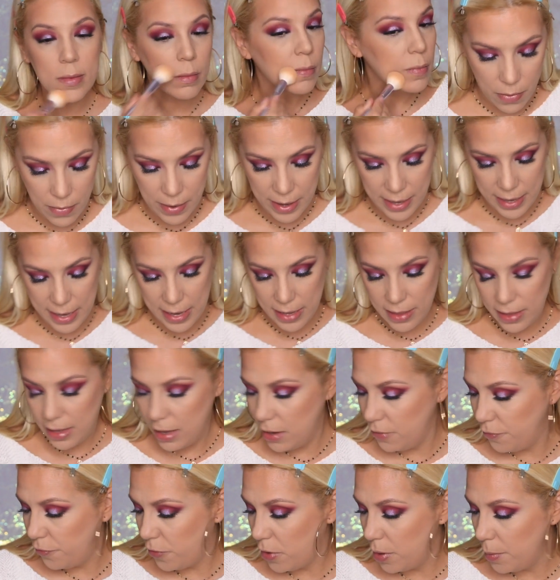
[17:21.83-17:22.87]
Alright, and
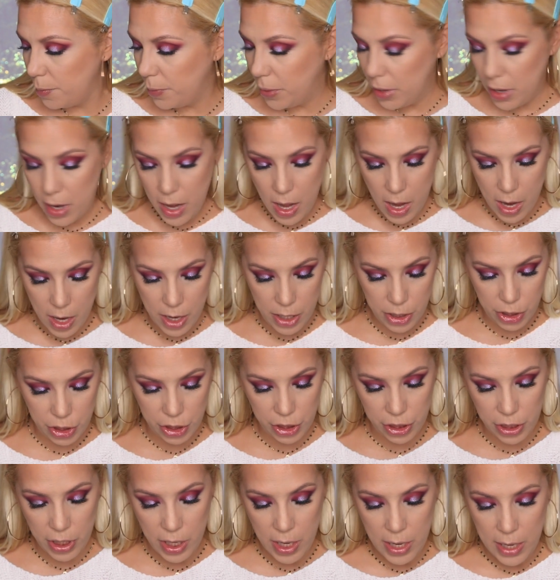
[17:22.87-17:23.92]
then for
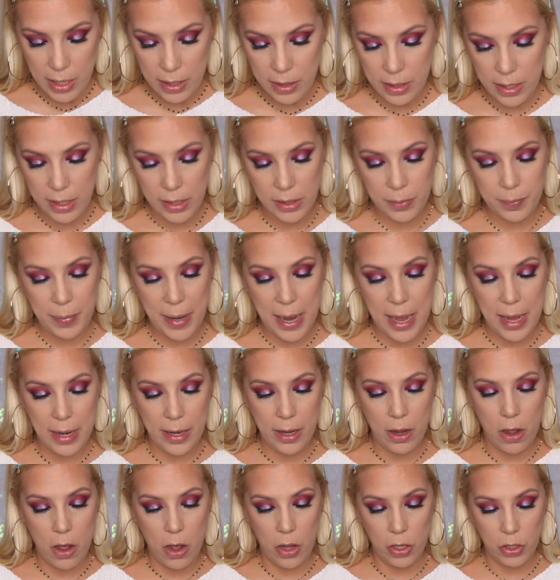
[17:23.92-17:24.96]
blush, this
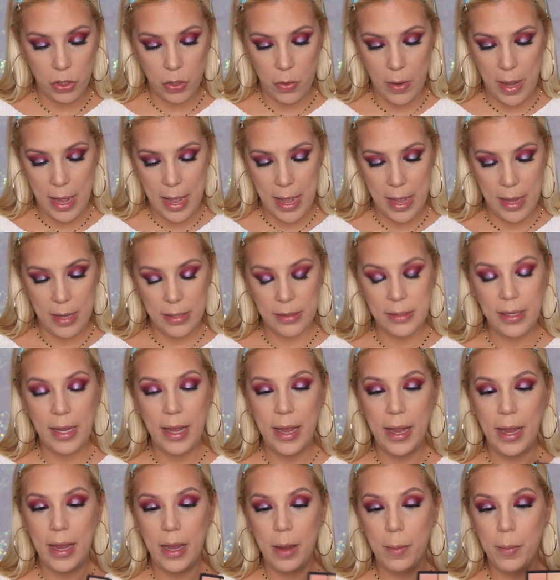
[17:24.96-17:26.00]
palette also has
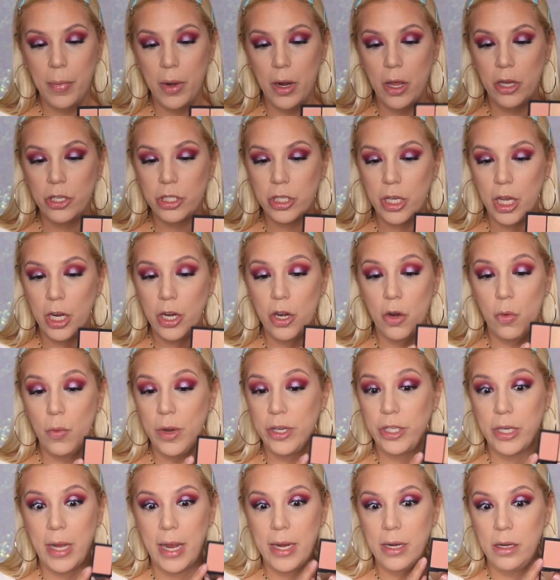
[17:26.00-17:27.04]
a blush color,
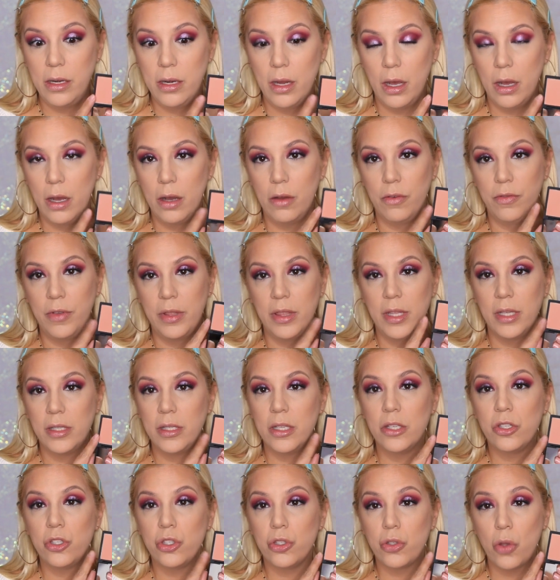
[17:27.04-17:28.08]
which I love. This
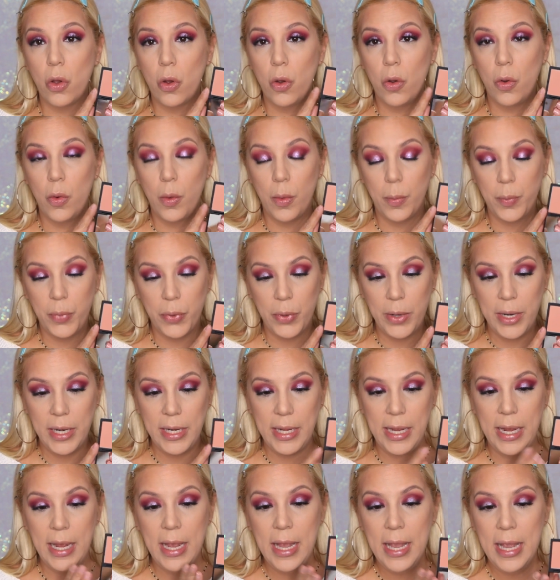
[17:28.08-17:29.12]
is so
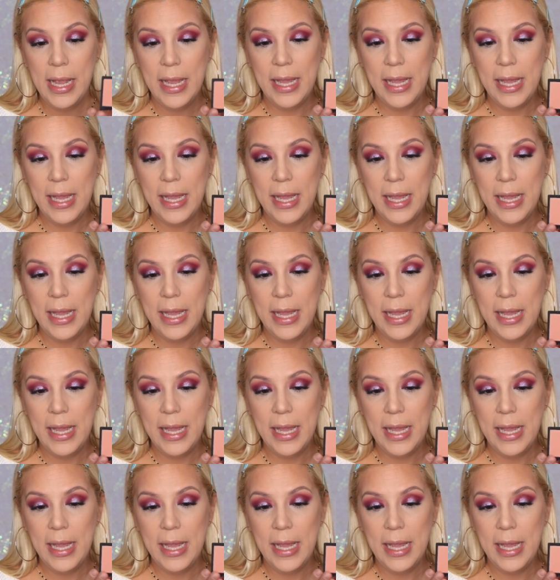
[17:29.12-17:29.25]
pretty.